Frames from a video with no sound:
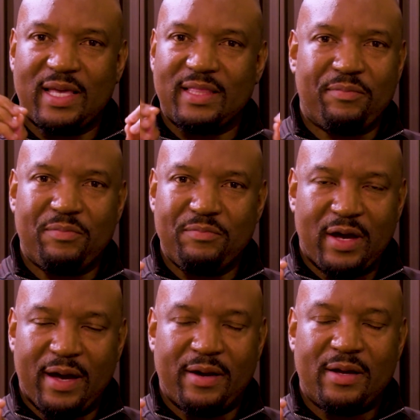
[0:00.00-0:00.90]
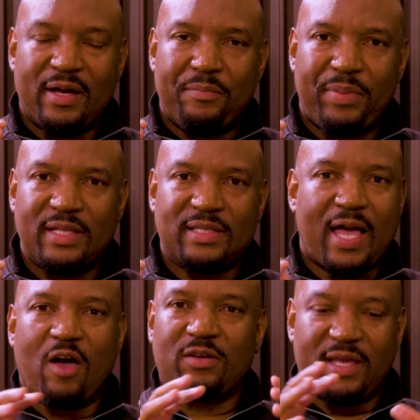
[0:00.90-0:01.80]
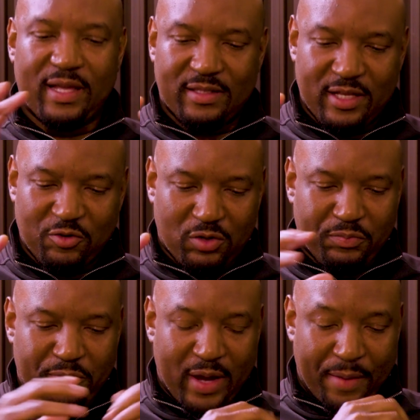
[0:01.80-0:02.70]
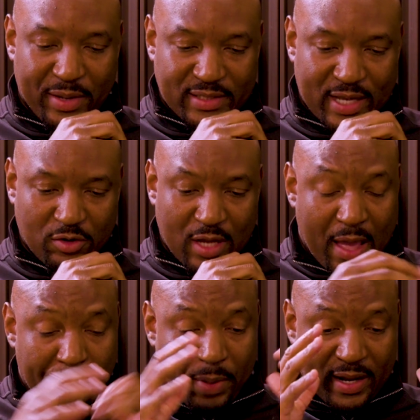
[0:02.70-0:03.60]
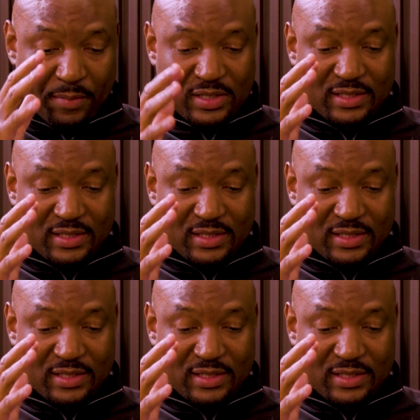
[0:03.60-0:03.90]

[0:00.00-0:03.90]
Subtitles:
Get the pens out, get the notepads out. But let me